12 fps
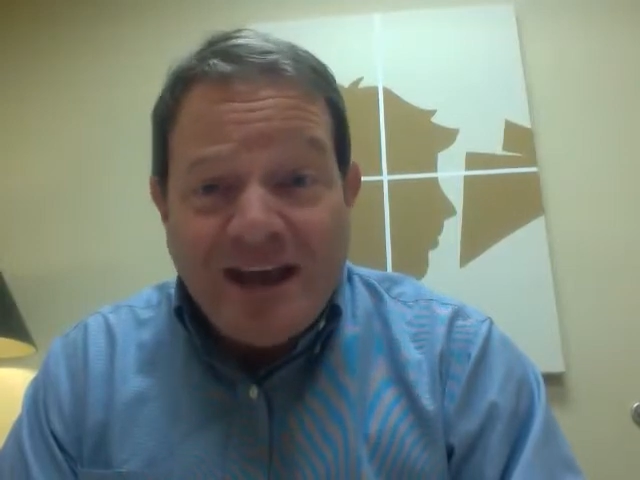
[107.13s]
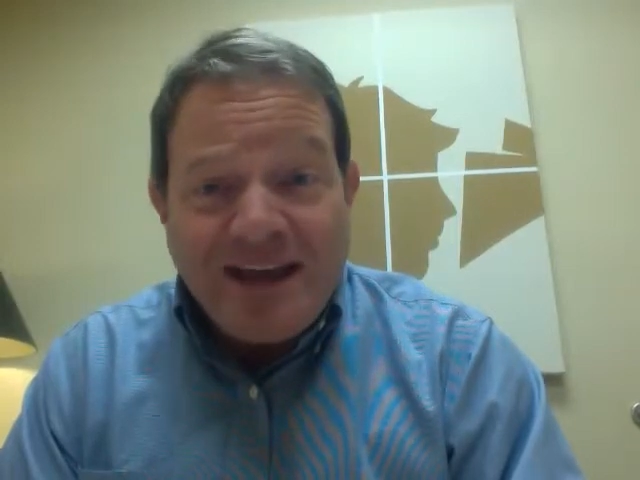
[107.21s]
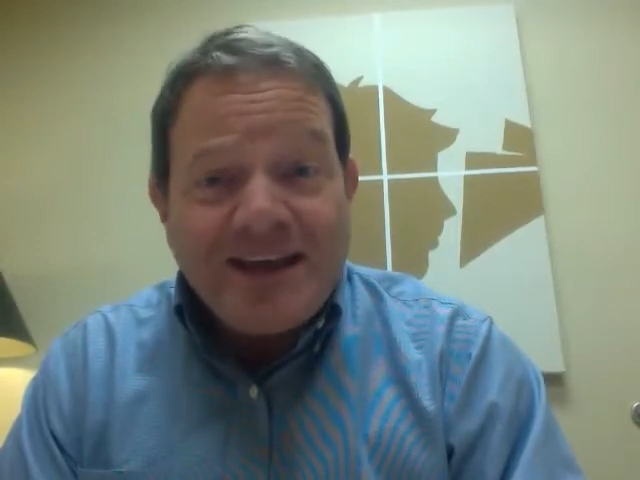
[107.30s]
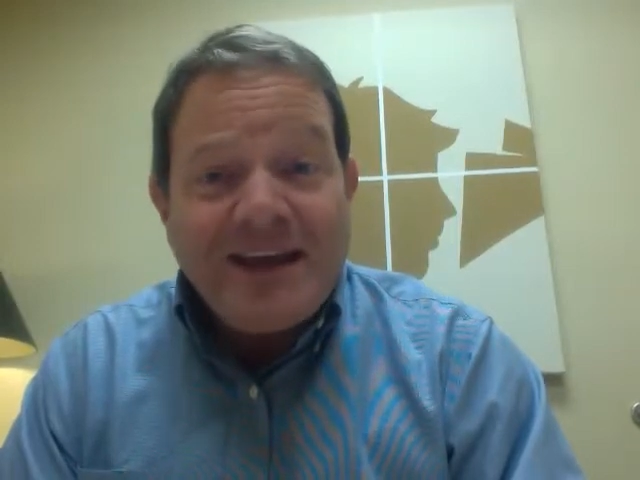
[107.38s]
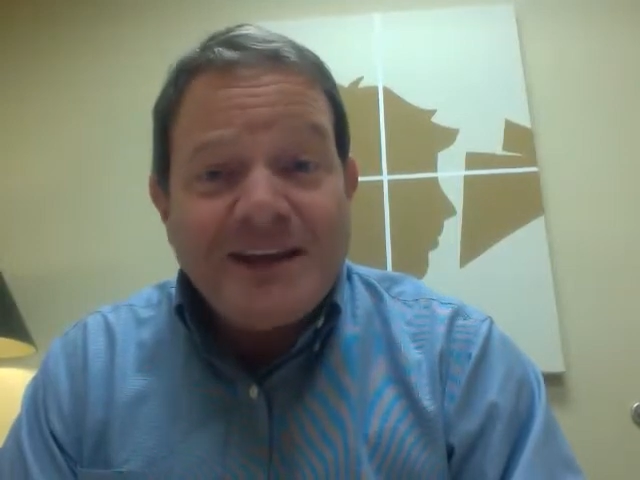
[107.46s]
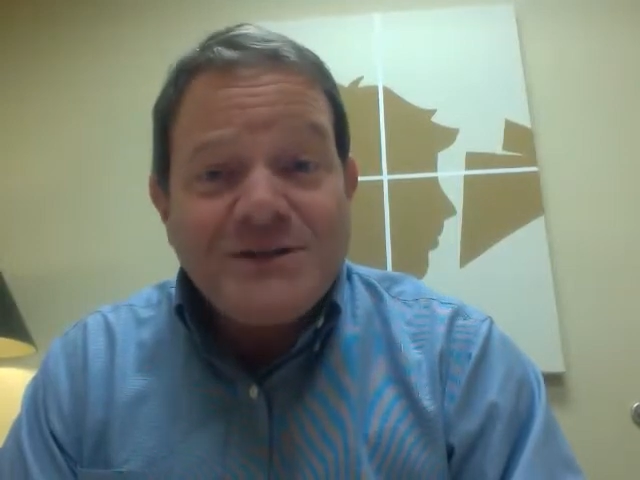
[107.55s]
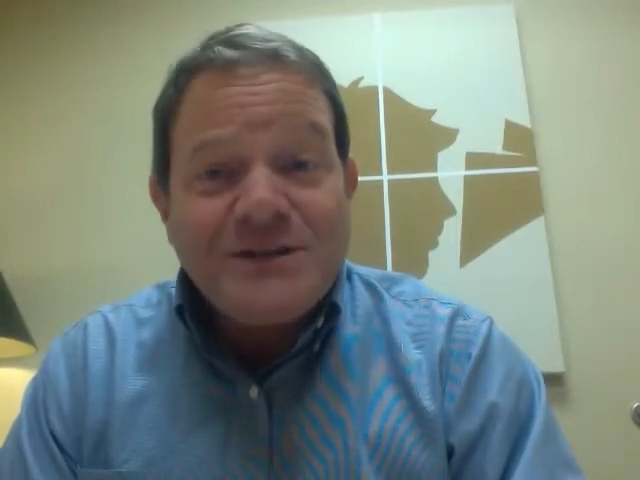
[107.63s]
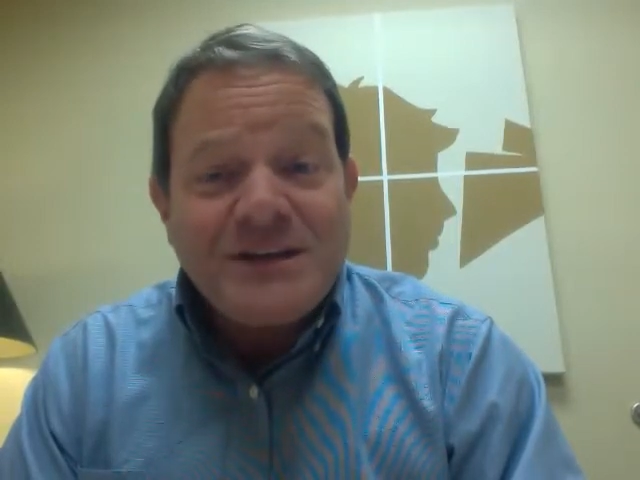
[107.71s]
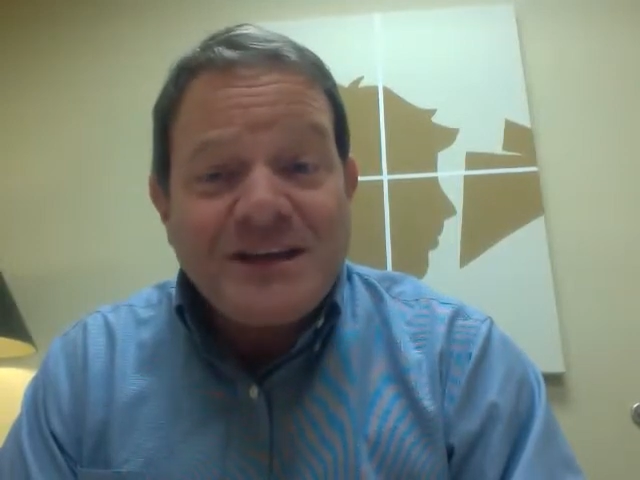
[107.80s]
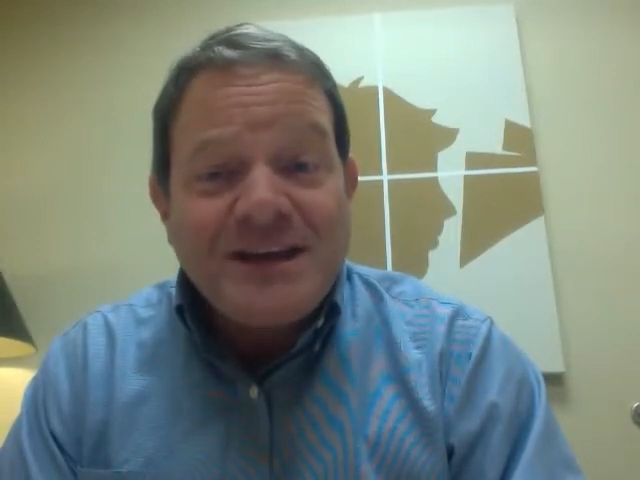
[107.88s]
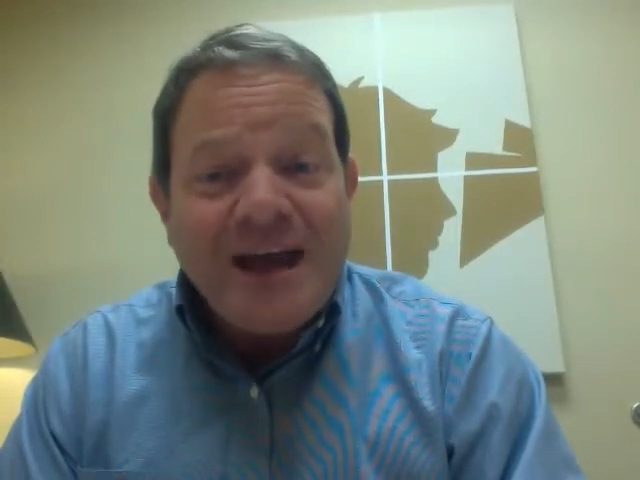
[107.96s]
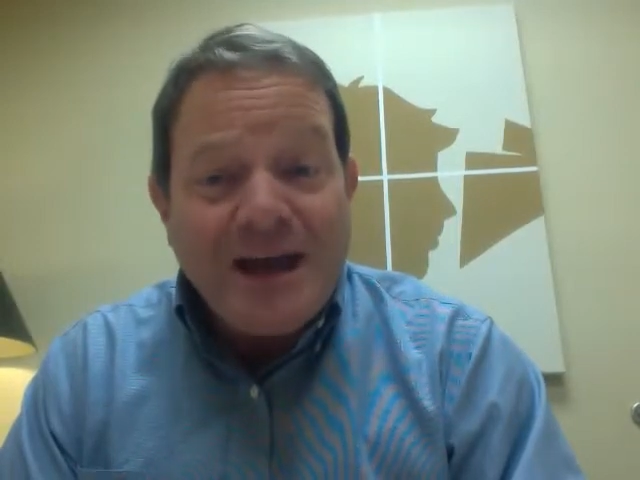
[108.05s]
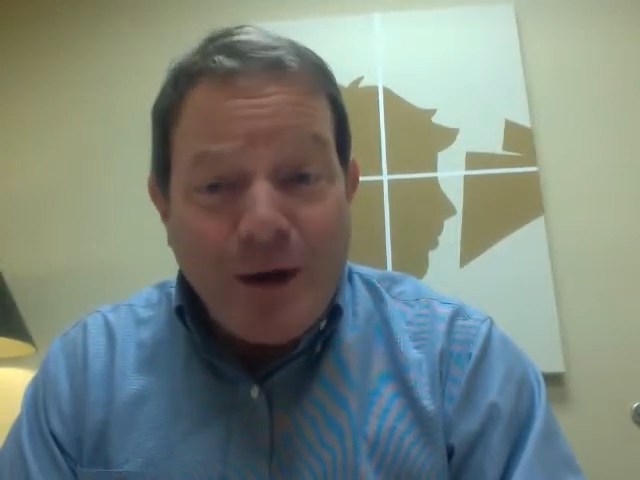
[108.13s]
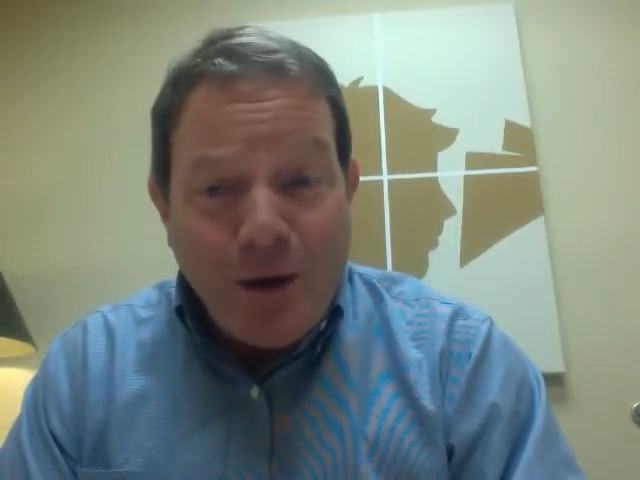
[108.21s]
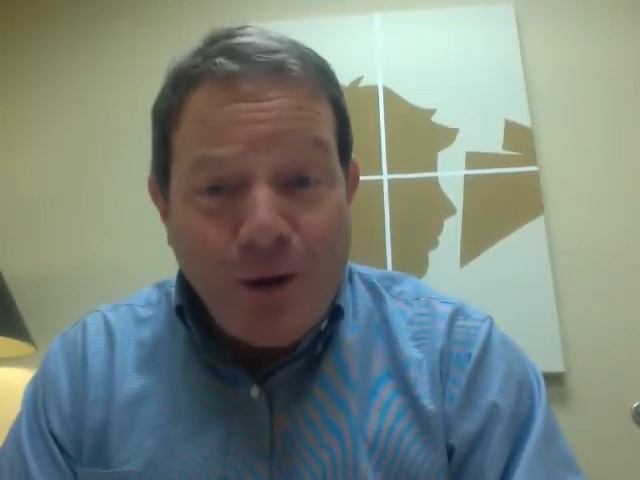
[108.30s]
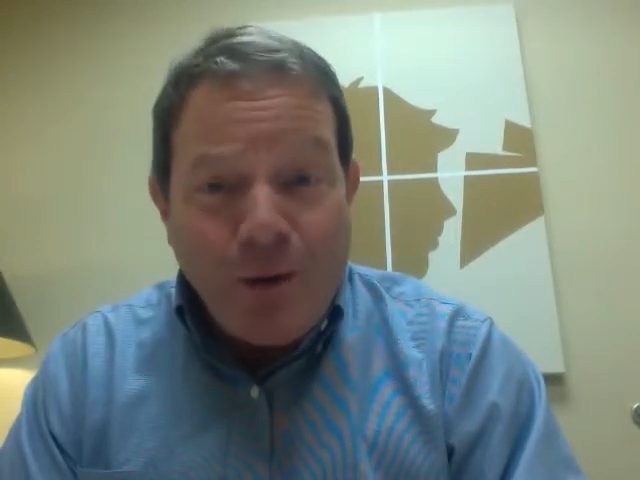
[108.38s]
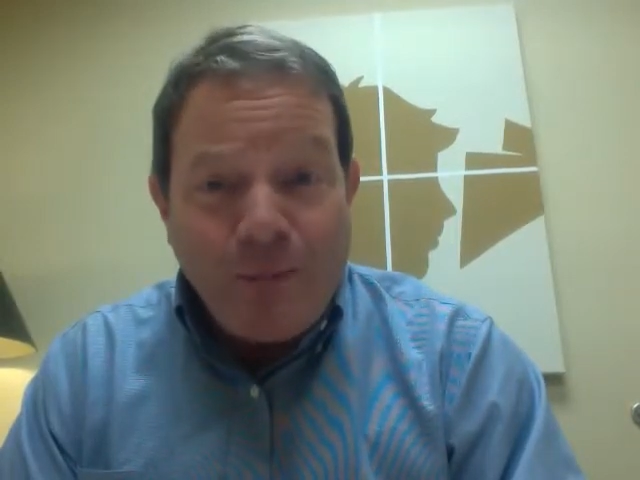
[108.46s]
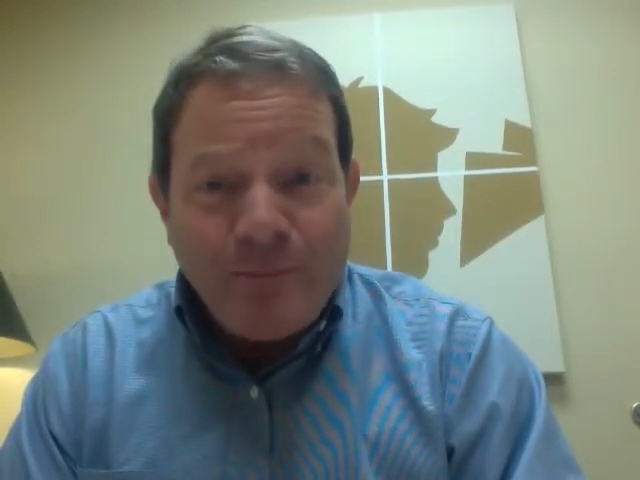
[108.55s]
ADHD at
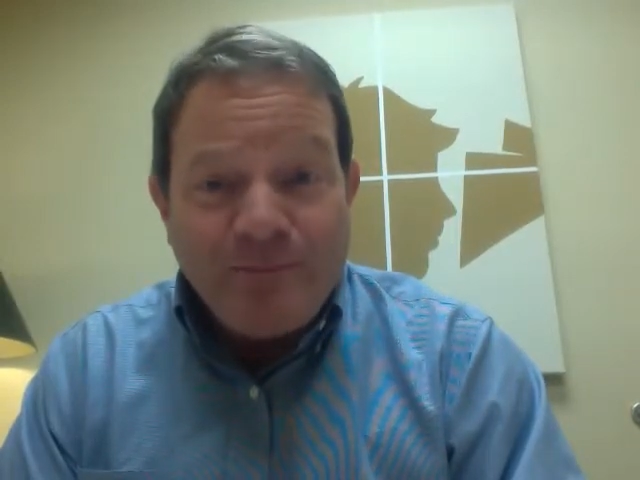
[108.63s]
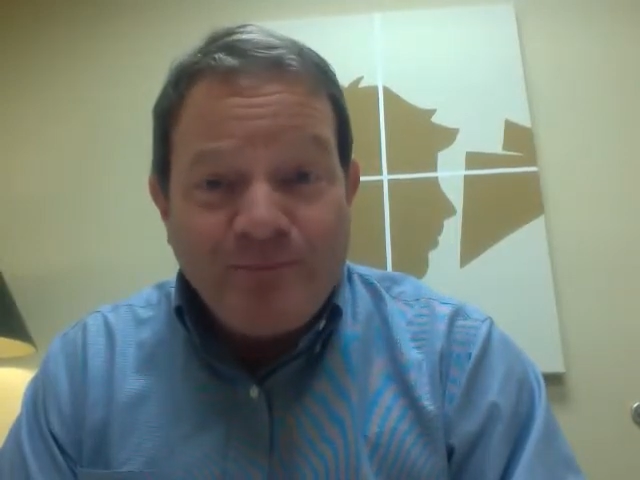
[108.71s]
all.